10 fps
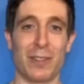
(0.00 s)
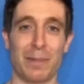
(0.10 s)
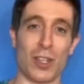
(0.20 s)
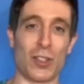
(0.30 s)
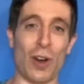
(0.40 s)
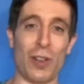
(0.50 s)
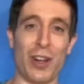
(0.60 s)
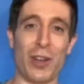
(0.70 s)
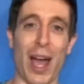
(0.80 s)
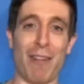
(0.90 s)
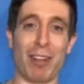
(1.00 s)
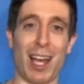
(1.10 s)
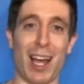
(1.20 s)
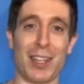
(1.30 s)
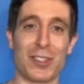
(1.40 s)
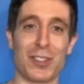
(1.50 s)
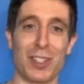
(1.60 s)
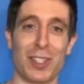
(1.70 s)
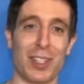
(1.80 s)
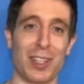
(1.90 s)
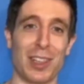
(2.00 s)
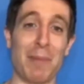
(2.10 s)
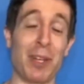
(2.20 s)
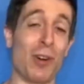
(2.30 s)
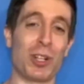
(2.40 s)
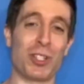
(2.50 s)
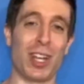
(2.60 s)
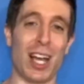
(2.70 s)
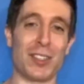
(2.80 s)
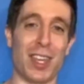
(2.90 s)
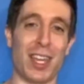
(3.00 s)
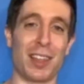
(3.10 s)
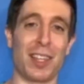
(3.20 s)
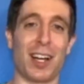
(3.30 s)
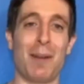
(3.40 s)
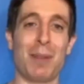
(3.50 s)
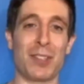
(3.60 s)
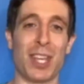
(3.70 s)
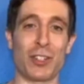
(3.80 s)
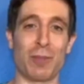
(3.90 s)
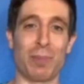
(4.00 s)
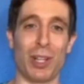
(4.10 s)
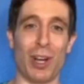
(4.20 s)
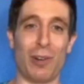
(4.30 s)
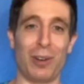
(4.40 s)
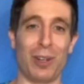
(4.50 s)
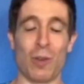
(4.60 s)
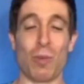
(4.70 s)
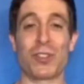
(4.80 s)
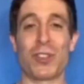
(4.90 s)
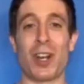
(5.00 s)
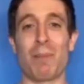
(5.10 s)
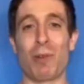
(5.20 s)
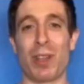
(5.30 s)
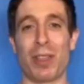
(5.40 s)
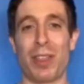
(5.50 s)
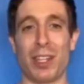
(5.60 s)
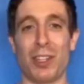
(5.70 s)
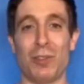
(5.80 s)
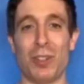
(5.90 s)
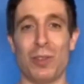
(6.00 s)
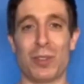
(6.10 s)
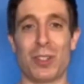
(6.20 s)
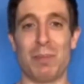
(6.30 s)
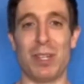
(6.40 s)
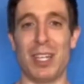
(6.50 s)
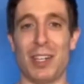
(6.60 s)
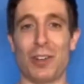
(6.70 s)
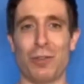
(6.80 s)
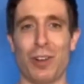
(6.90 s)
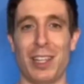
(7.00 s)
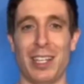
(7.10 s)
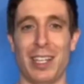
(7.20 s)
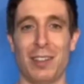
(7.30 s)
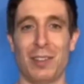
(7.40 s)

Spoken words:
So there you have it, guys. Let me know what you guys think in the comment section below. What's the number one thing you do to be eco-friendly?